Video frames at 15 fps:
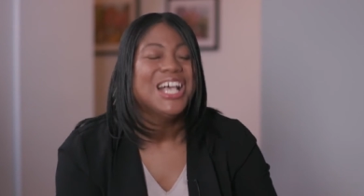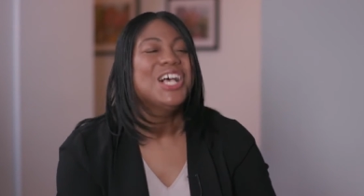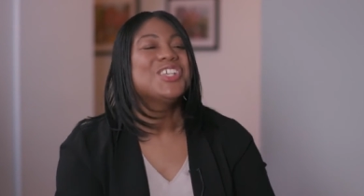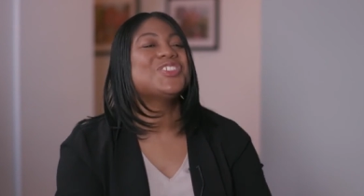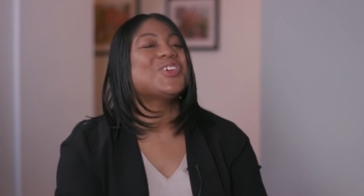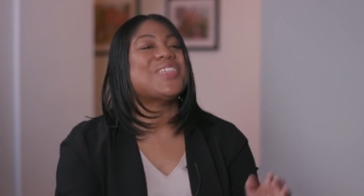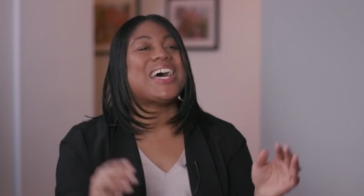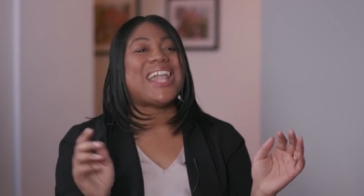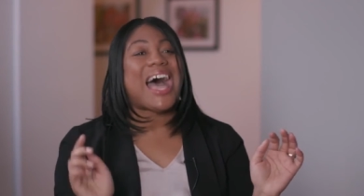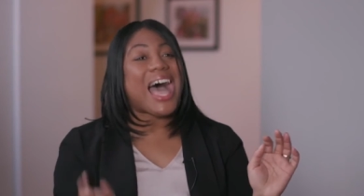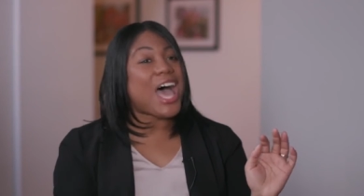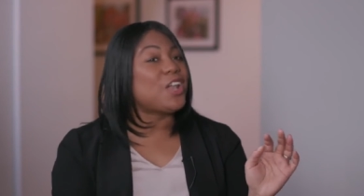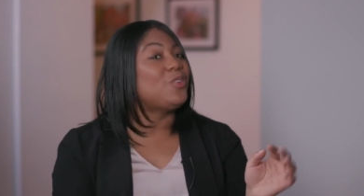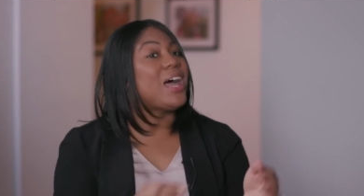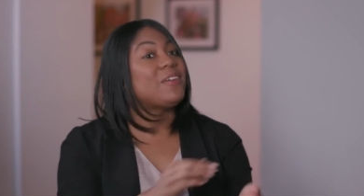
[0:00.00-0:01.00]
so that
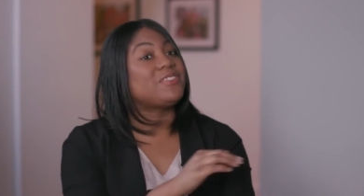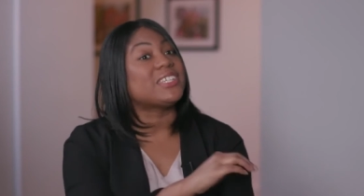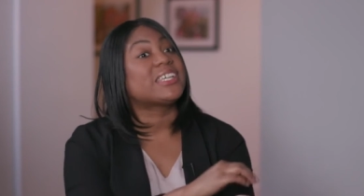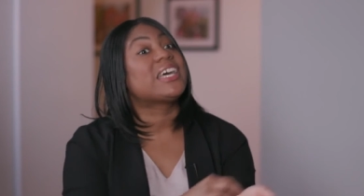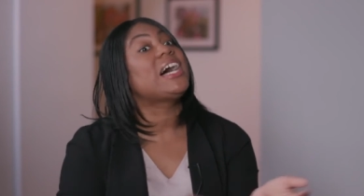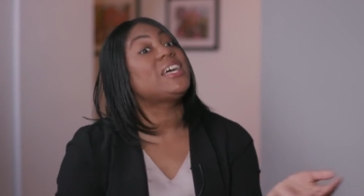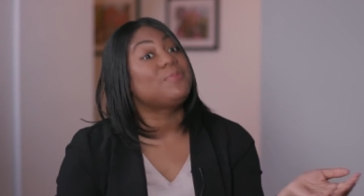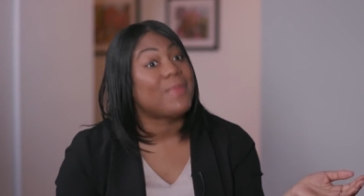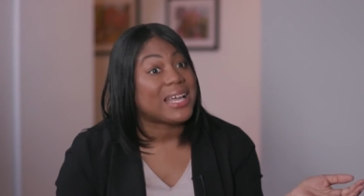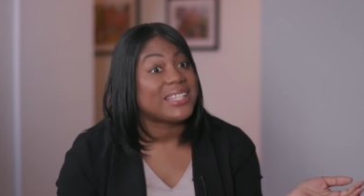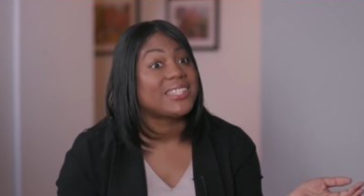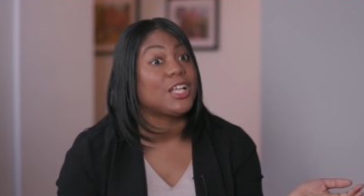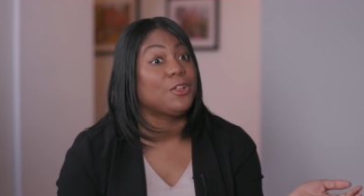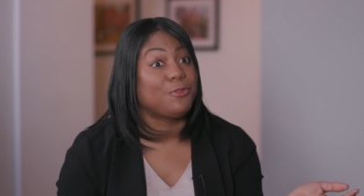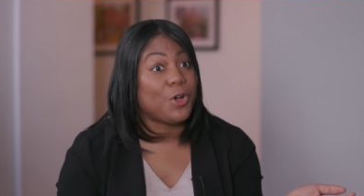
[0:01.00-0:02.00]
I don't have to cut
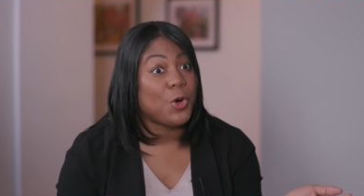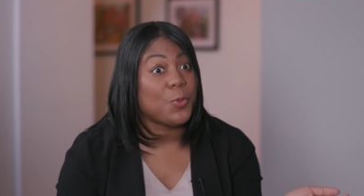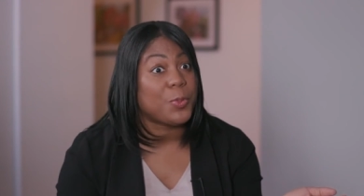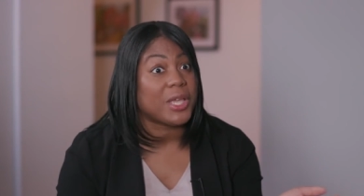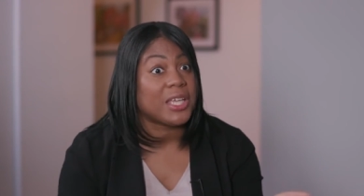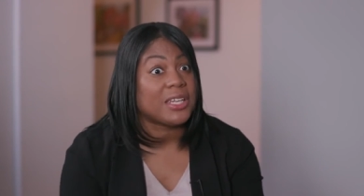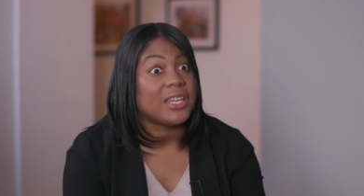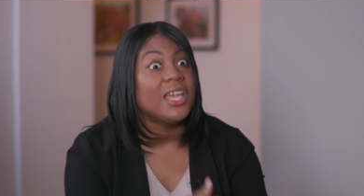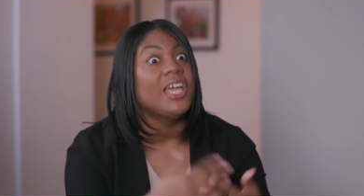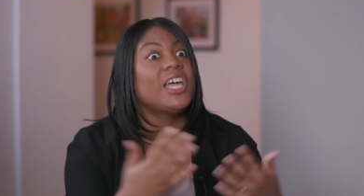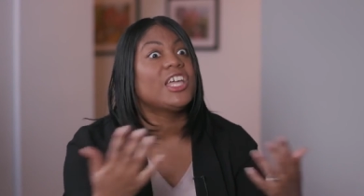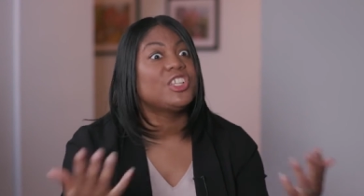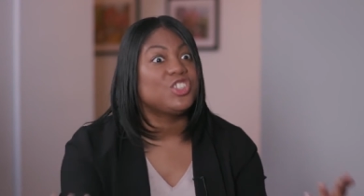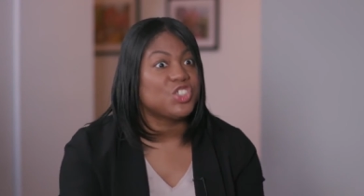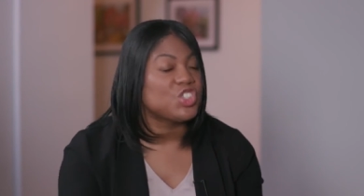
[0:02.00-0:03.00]
myself open
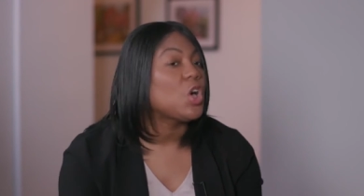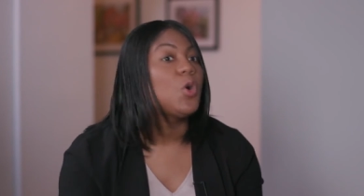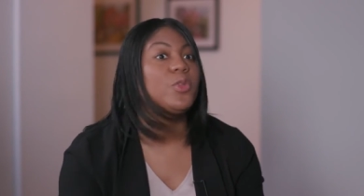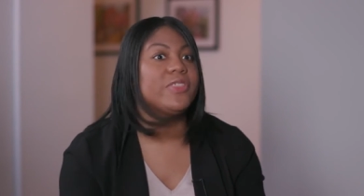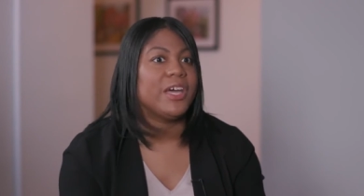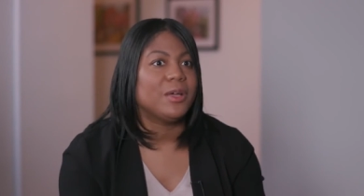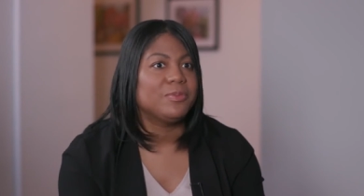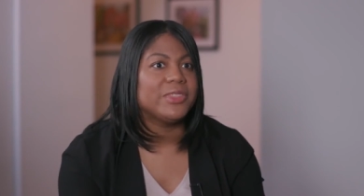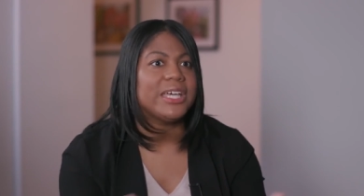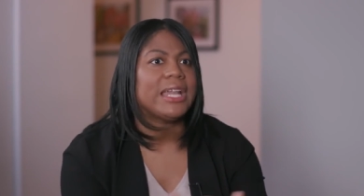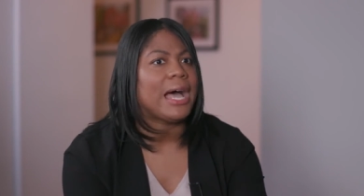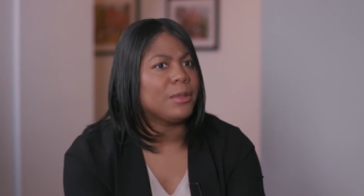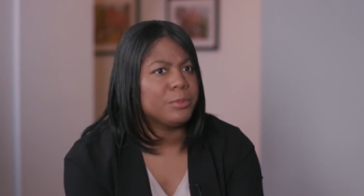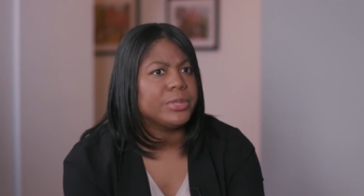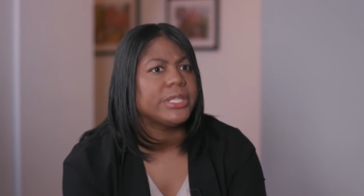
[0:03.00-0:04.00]
and show them that
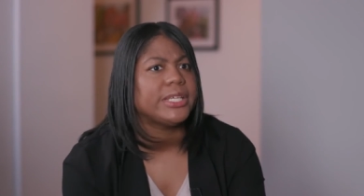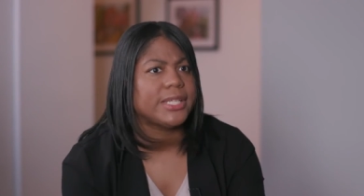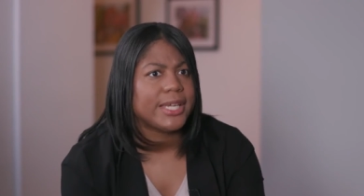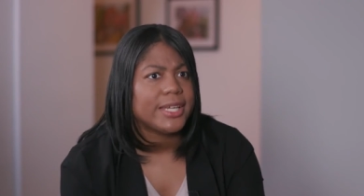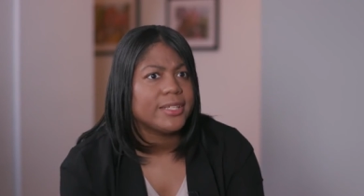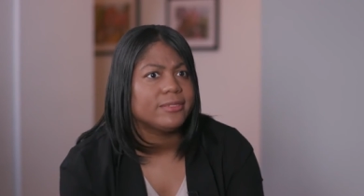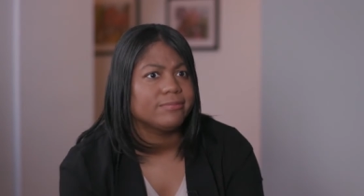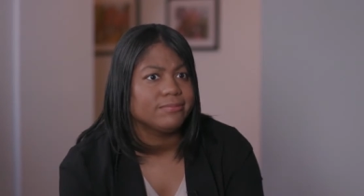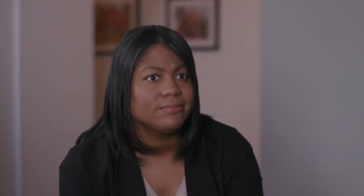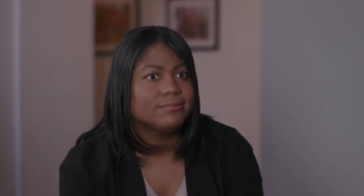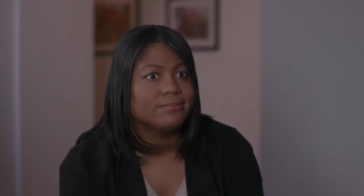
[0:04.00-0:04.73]
I'm bleeding.